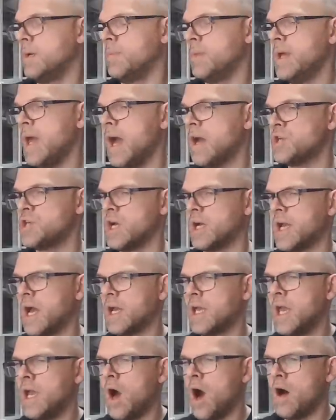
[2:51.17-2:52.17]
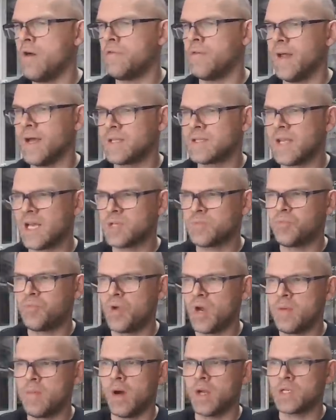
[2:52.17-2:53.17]
But yeah, check out King Arthur. That's
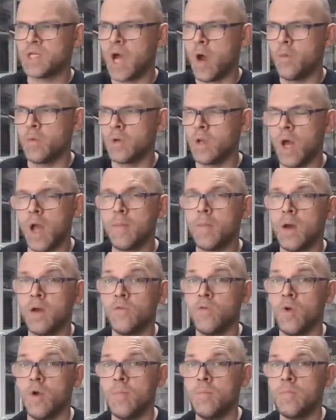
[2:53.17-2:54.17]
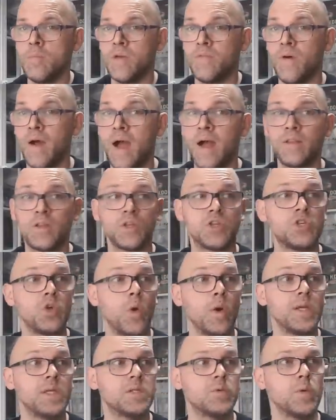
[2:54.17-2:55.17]
pretty much how I would like my room. If I had the
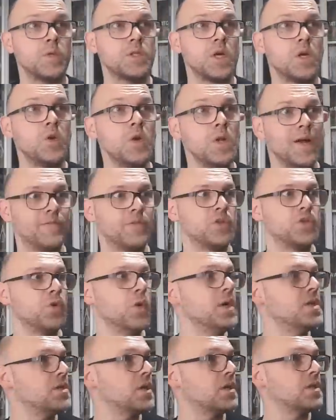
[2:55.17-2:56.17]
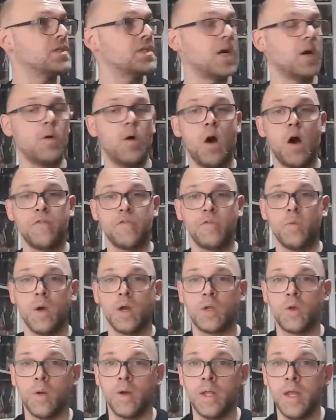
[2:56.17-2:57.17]
choice, which I could have the choice, I could sell half of what
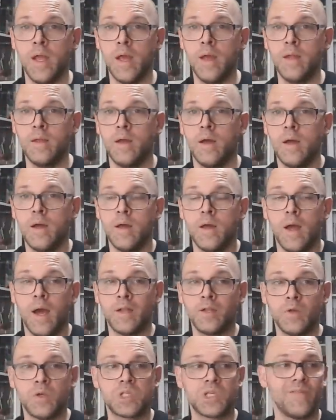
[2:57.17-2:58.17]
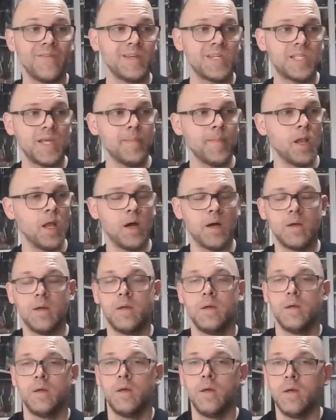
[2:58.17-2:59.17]
I've got in here and do something similar.
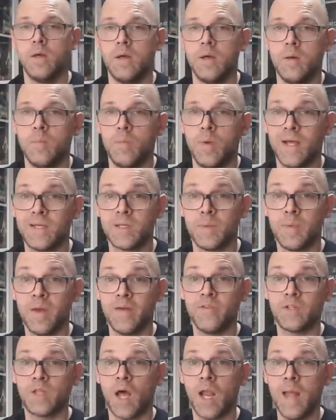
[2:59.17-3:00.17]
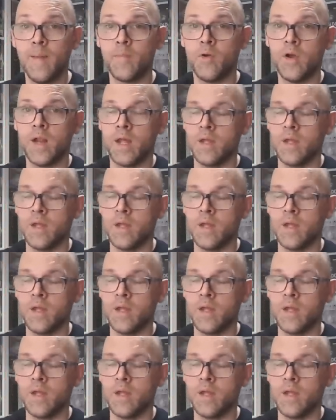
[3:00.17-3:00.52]
But that's a bit of a dilemma,